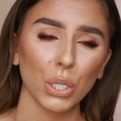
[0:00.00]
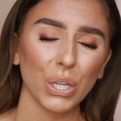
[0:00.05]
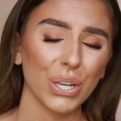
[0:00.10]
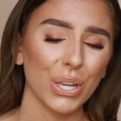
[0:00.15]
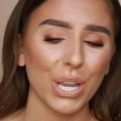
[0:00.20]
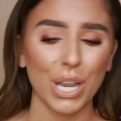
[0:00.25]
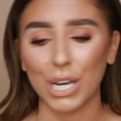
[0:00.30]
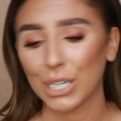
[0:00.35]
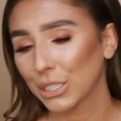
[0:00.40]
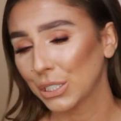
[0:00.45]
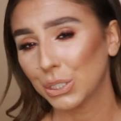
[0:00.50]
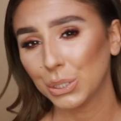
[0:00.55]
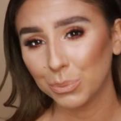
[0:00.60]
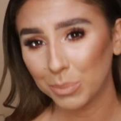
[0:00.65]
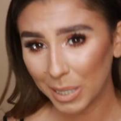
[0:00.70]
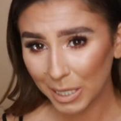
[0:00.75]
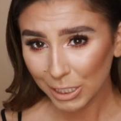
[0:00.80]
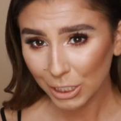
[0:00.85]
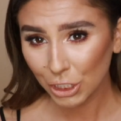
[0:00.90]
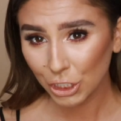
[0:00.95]
not too
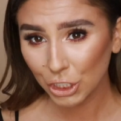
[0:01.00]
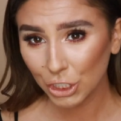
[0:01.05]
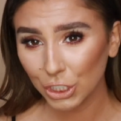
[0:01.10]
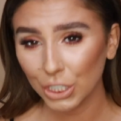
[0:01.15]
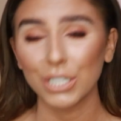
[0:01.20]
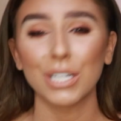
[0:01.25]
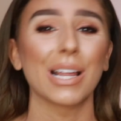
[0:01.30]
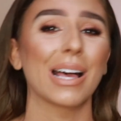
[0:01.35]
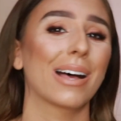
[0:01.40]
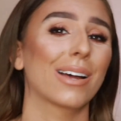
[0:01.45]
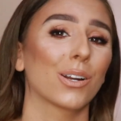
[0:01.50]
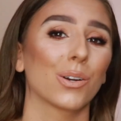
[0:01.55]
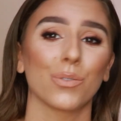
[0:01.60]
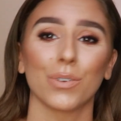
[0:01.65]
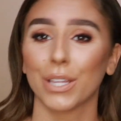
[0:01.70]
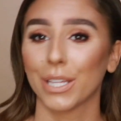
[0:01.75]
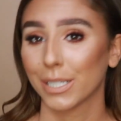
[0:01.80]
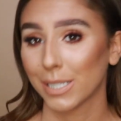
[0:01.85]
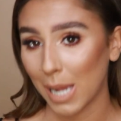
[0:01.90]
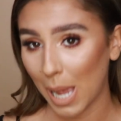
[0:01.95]
much, not
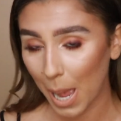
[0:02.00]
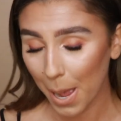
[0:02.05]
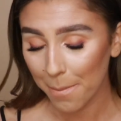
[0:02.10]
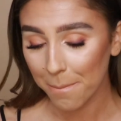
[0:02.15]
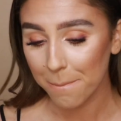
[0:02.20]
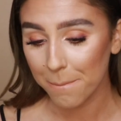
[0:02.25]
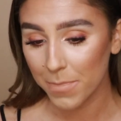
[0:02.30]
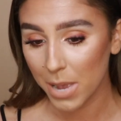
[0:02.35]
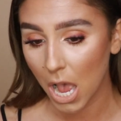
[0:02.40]
over the top.